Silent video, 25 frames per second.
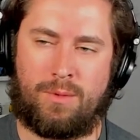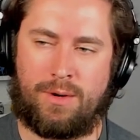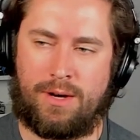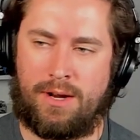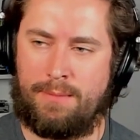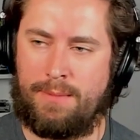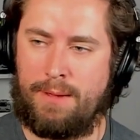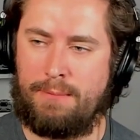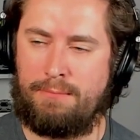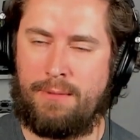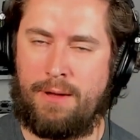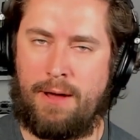We're
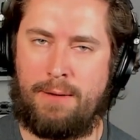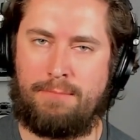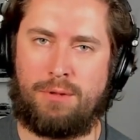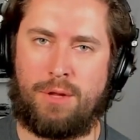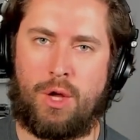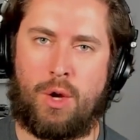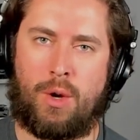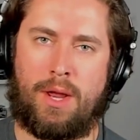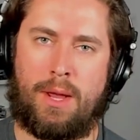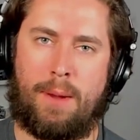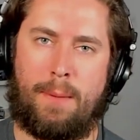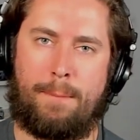going to be
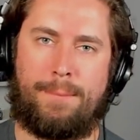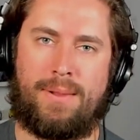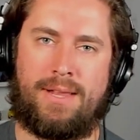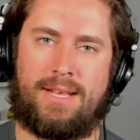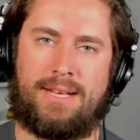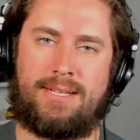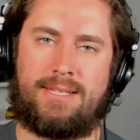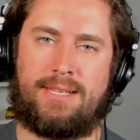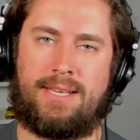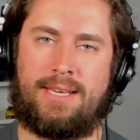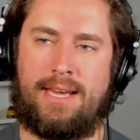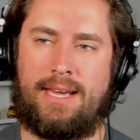uploading
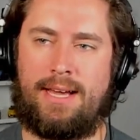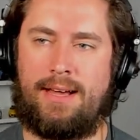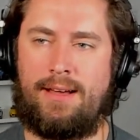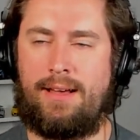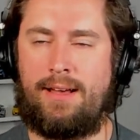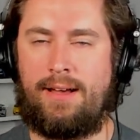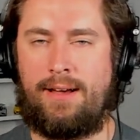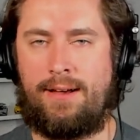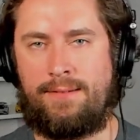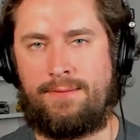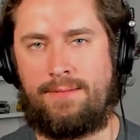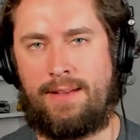plenty
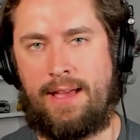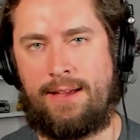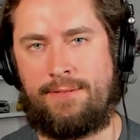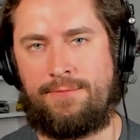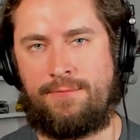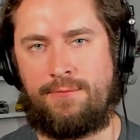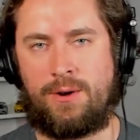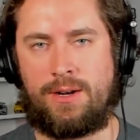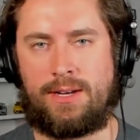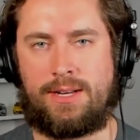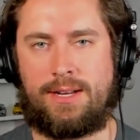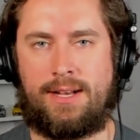of
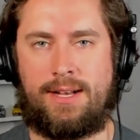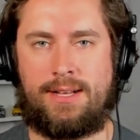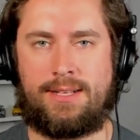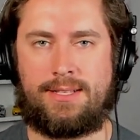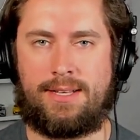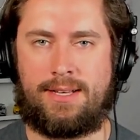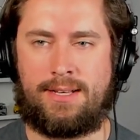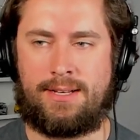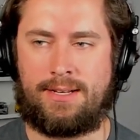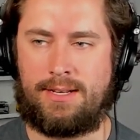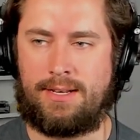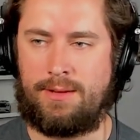F1
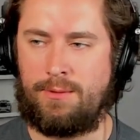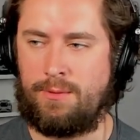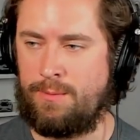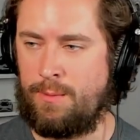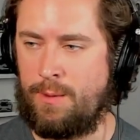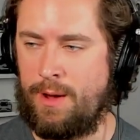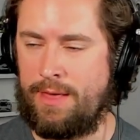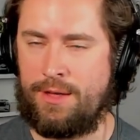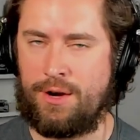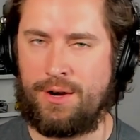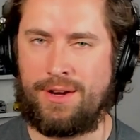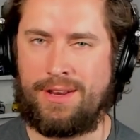content,
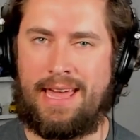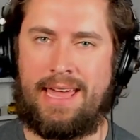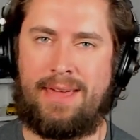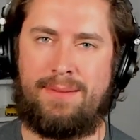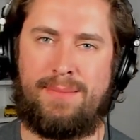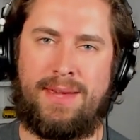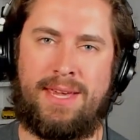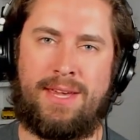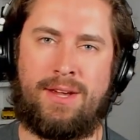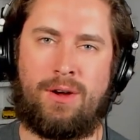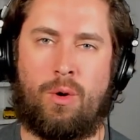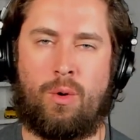whether
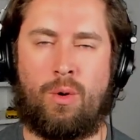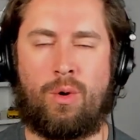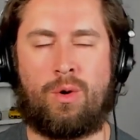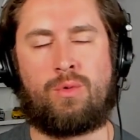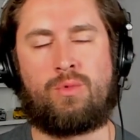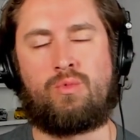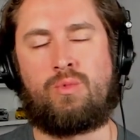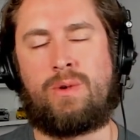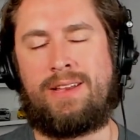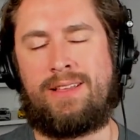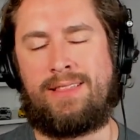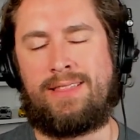gaming or
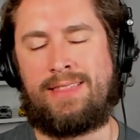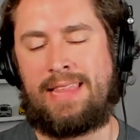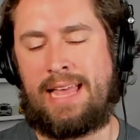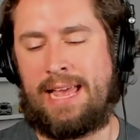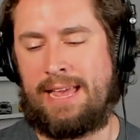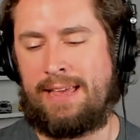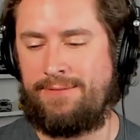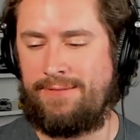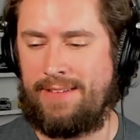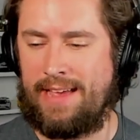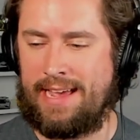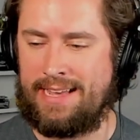real
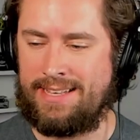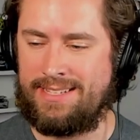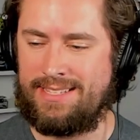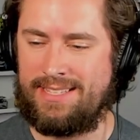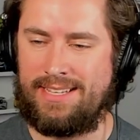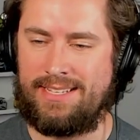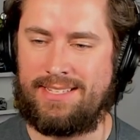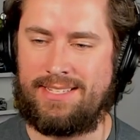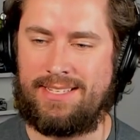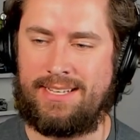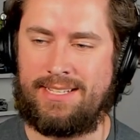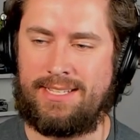life, as
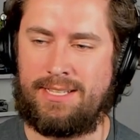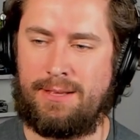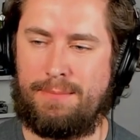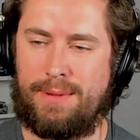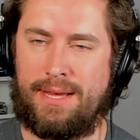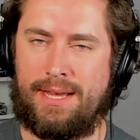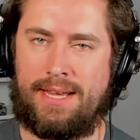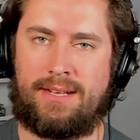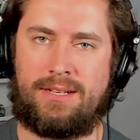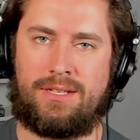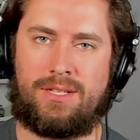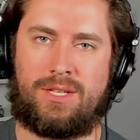this season
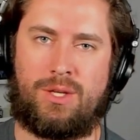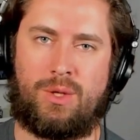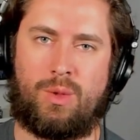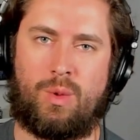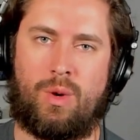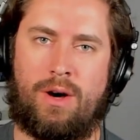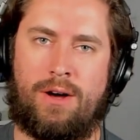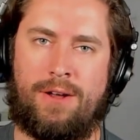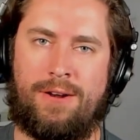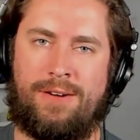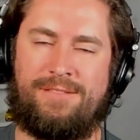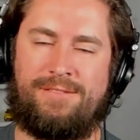begins to
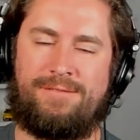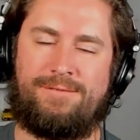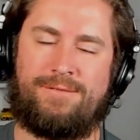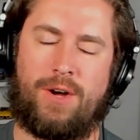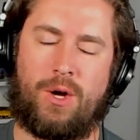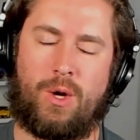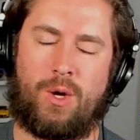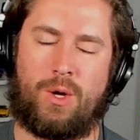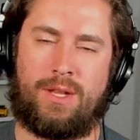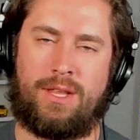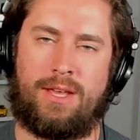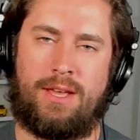
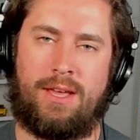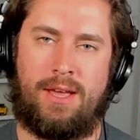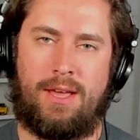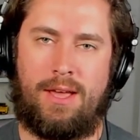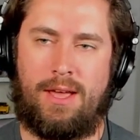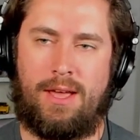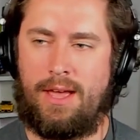unfold.